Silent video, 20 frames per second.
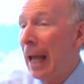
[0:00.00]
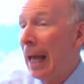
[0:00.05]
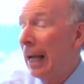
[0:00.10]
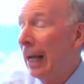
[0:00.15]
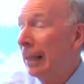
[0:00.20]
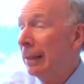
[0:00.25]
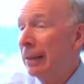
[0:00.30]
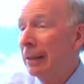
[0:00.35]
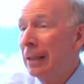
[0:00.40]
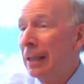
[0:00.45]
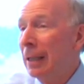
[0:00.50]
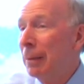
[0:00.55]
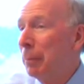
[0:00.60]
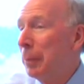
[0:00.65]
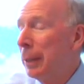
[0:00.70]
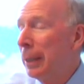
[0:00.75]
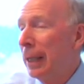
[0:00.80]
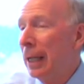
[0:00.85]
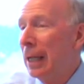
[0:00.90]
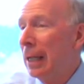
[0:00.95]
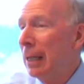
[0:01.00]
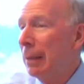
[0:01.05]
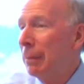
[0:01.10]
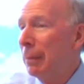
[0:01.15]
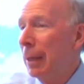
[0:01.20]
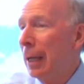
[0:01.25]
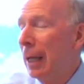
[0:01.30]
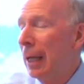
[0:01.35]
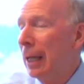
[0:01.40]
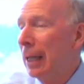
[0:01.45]
And I tell you, it
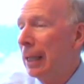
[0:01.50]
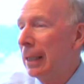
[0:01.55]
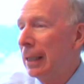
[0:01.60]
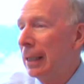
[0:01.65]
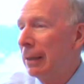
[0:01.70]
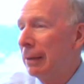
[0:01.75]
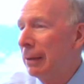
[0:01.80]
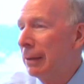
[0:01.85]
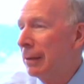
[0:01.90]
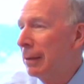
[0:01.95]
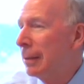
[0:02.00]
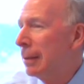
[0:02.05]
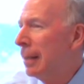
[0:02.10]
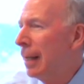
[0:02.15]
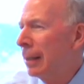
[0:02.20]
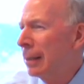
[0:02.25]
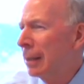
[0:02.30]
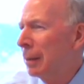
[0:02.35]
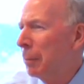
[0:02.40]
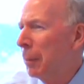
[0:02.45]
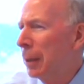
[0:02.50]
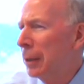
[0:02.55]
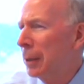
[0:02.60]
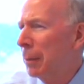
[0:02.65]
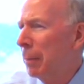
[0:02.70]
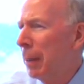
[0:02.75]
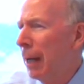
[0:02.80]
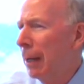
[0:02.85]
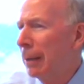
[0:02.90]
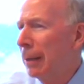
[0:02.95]
became a, this is not so much
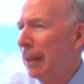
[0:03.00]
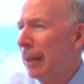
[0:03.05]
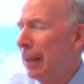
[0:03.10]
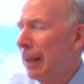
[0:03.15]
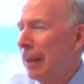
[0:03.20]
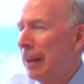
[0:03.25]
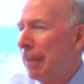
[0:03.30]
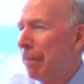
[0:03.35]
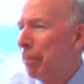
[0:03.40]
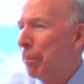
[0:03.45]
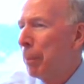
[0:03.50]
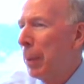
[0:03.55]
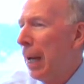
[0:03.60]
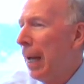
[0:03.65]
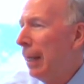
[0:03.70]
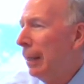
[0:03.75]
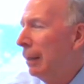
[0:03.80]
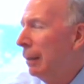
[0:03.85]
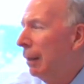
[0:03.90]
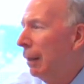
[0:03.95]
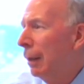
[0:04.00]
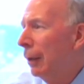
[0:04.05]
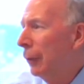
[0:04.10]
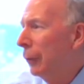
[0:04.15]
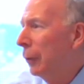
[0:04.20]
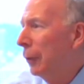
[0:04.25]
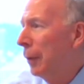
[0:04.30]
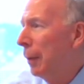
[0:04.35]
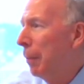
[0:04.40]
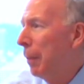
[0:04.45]
about patting
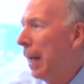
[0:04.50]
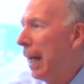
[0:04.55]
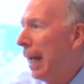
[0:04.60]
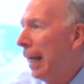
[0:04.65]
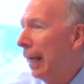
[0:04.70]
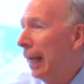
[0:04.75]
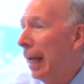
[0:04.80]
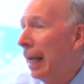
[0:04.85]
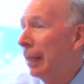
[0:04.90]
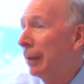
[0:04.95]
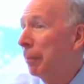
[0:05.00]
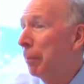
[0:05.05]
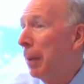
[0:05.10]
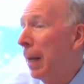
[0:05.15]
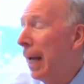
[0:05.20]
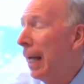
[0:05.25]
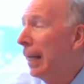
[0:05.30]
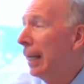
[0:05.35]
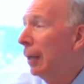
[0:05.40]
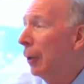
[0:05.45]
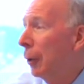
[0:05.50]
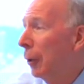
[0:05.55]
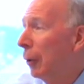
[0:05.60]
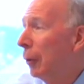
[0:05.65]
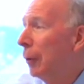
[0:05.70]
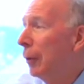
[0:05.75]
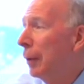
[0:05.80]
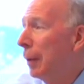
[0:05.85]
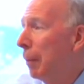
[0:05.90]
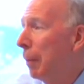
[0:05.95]
us on the back as patting
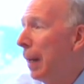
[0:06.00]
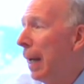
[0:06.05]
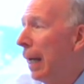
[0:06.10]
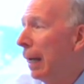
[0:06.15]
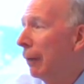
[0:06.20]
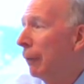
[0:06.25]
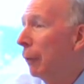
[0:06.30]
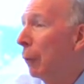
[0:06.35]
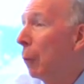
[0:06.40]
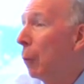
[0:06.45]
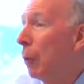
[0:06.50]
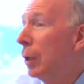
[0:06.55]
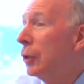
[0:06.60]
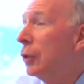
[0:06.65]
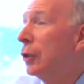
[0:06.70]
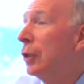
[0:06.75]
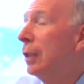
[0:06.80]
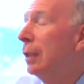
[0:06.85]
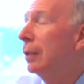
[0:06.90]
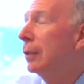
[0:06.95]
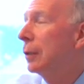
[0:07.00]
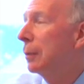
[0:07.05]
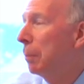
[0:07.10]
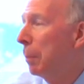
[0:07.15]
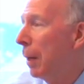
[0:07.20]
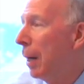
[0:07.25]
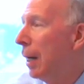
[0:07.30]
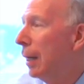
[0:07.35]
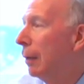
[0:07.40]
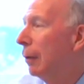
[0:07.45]
her on the back for what she
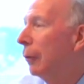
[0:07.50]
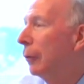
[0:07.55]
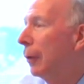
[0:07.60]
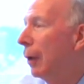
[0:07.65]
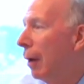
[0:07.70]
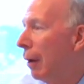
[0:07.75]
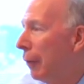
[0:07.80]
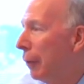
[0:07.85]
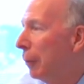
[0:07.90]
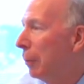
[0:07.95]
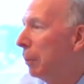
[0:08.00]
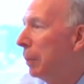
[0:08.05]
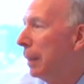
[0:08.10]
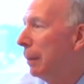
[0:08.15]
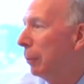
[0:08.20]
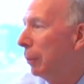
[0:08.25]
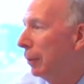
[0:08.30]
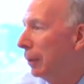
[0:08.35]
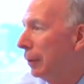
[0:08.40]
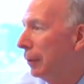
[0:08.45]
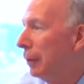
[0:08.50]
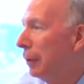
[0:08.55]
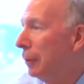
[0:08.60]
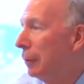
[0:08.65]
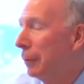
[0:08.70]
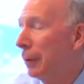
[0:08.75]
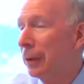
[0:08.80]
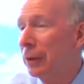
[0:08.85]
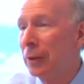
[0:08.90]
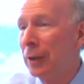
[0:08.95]
inspires other people to
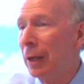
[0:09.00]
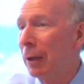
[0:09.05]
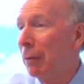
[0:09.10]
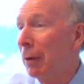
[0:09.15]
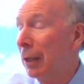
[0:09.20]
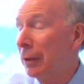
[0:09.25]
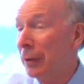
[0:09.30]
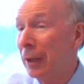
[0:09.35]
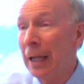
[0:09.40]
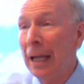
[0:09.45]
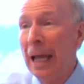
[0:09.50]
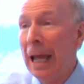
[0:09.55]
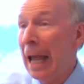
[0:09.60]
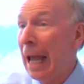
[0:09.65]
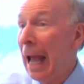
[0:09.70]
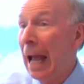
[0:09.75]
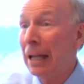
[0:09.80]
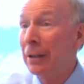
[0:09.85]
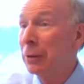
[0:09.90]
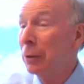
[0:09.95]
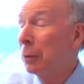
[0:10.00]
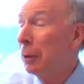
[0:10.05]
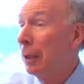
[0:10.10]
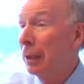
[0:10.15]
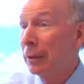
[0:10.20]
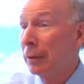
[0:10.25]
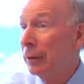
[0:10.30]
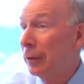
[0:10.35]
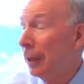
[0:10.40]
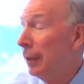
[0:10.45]
do, the generosity. And so
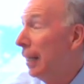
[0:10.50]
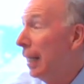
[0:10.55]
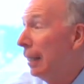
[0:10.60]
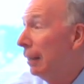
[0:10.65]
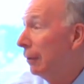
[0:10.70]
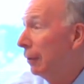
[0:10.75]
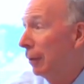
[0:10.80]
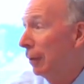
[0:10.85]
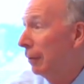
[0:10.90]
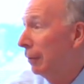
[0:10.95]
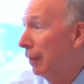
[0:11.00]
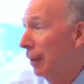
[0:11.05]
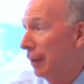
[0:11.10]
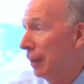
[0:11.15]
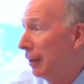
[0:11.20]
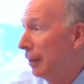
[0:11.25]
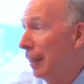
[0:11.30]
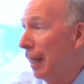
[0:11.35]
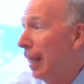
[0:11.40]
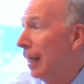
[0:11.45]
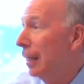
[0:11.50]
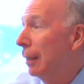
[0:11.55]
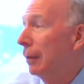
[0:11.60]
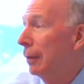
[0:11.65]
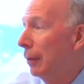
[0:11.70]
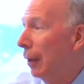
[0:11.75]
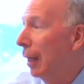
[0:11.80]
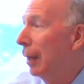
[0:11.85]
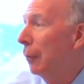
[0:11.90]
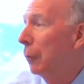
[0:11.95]
to date, to, to this day,
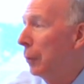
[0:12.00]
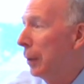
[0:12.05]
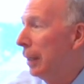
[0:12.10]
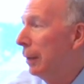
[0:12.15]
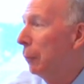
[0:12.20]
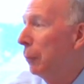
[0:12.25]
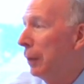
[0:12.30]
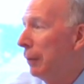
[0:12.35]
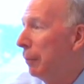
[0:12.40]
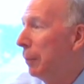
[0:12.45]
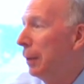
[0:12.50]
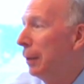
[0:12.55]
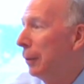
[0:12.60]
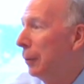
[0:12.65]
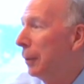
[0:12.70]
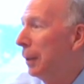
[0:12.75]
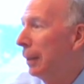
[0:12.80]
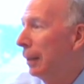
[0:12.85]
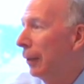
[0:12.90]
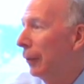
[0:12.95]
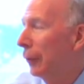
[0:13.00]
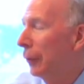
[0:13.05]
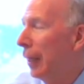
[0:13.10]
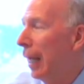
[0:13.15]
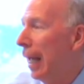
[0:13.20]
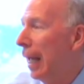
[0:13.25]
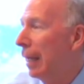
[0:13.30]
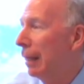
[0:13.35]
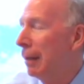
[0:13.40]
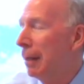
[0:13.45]
uh, we, we've been doing this
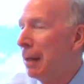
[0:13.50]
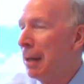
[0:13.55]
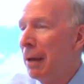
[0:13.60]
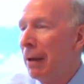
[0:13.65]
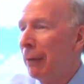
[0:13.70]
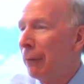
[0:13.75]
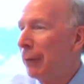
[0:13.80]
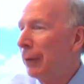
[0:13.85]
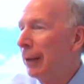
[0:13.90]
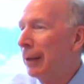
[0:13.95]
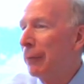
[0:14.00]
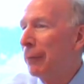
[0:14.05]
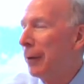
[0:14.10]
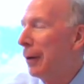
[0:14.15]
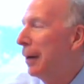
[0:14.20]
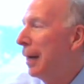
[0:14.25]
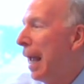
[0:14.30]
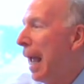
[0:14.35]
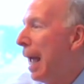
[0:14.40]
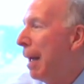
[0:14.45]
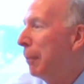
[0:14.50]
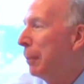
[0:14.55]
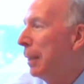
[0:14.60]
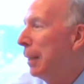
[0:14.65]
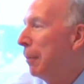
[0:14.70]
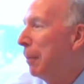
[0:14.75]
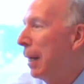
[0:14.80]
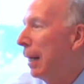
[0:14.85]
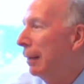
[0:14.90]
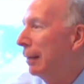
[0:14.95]
and feeling very happy
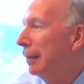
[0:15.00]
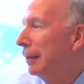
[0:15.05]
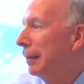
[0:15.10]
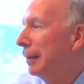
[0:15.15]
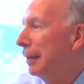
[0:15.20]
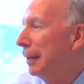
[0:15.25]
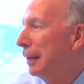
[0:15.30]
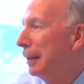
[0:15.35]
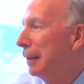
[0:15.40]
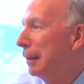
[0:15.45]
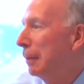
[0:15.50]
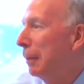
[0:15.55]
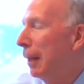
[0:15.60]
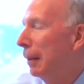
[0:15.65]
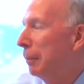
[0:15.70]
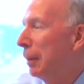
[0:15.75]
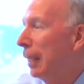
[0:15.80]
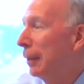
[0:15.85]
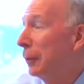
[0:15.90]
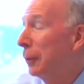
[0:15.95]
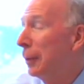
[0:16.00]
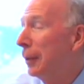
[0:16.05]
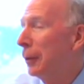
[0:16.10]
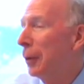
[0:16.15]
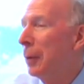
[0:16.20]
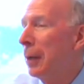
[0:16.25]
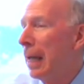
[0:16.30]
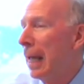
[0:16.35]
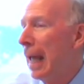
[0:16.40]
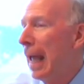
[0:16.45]
about, uh, about doing
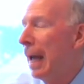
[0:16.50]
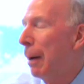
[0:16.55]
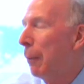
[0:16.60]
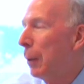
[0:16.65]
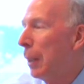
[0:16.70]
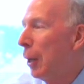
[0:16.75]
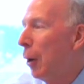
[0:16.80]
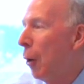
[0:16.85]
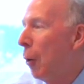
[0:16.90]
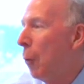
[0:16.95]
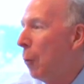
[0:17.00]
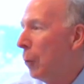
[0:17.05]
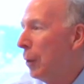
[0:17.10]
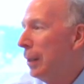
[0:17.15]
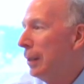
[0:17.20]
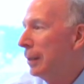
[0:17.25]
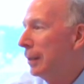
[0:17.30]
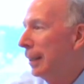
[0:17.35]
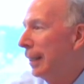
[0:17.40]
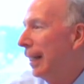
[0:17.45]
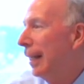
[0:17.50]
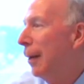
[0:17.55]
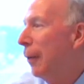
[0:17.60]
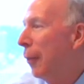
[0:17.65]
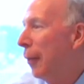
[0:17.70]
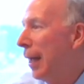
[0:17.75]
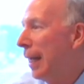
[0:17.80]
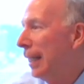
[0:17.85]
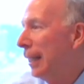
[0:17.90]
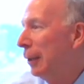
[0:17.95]
so. And we always get a
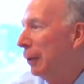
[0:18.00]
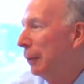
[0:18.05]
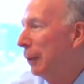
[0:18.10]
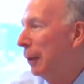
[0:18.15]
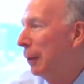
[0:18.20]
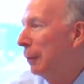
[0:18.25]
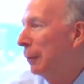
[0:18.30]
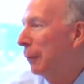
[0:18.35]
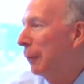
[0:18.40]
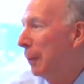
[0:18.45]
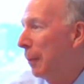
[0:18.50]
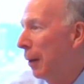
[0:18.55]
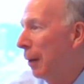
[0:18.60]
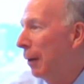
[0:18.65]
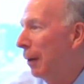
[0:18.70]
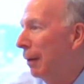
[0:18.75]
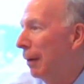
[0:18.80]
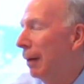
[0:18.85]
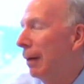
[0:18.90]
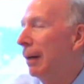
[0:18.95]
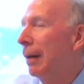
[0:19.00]
thank you note from her.